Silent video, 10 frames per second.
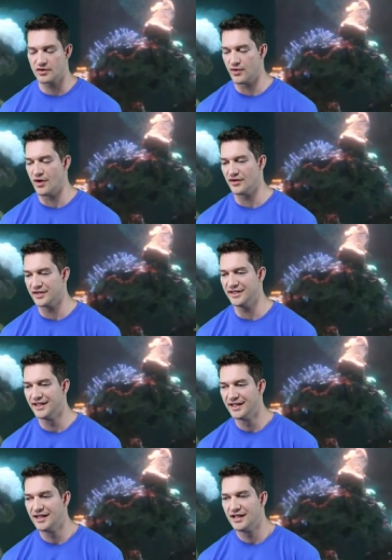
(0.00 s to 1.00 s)
quality,
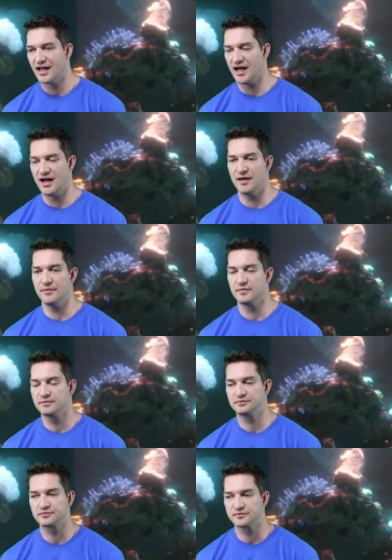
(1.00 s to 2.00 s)
um,
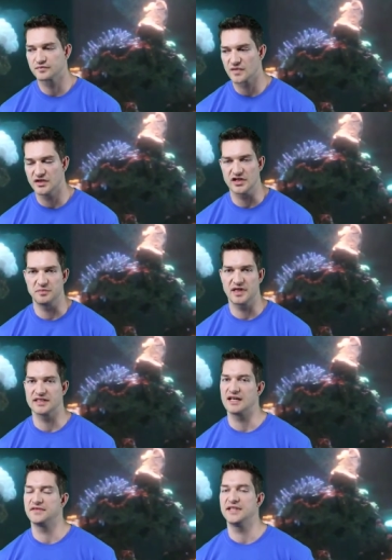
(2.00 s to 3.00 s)
just
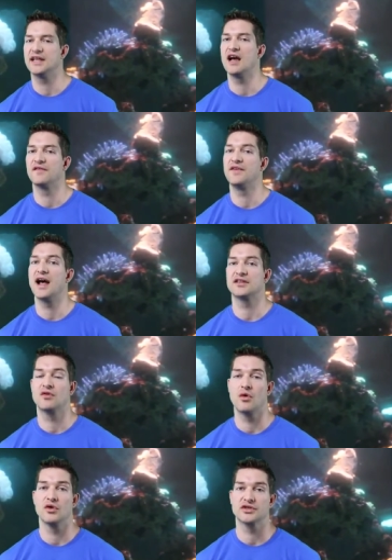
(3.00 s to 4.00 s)
because I've seen how fast
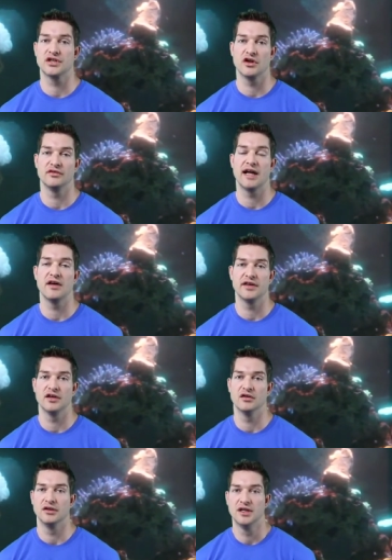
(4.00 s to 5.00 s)
corals can go
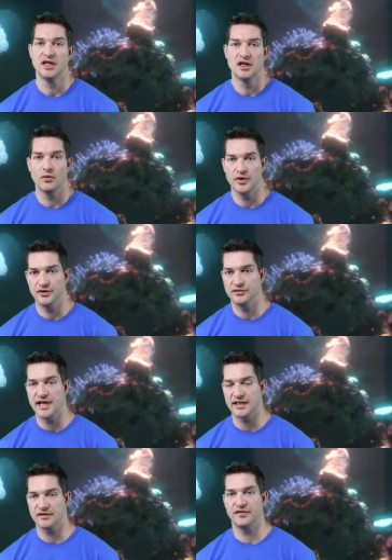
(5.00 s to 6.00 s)
downhill when you
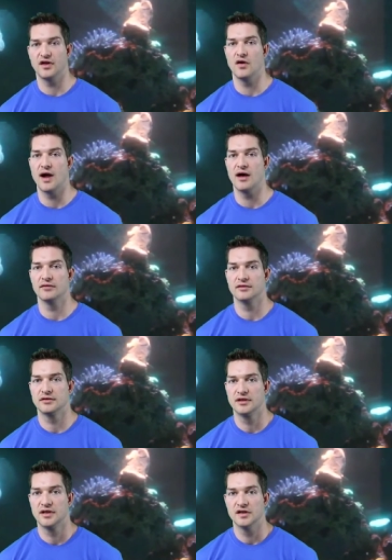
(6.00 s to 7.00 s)
take the flow out.
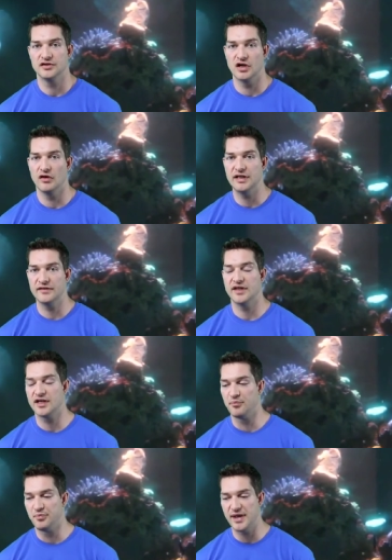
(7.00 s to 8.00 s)
So even in
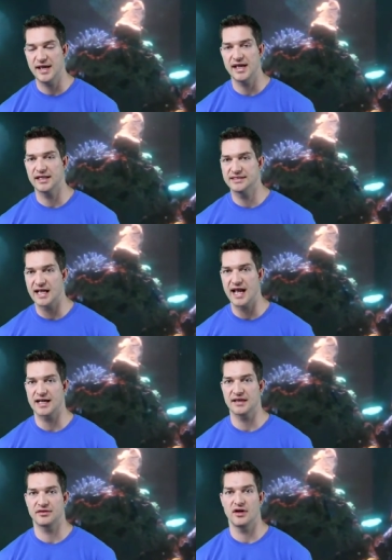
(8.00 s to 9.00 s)
a big tank,
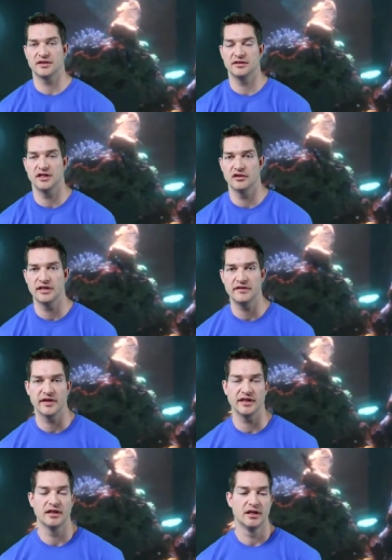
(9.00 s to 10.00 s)
I thought you know
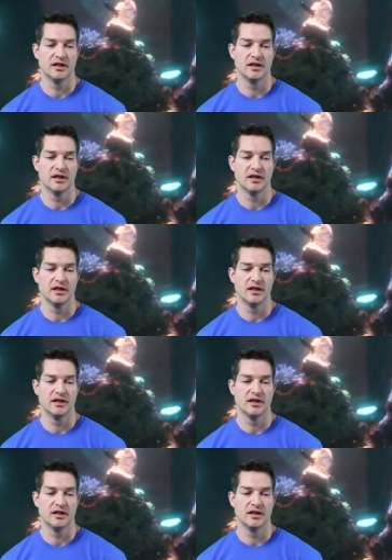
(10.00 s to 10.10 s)
leaving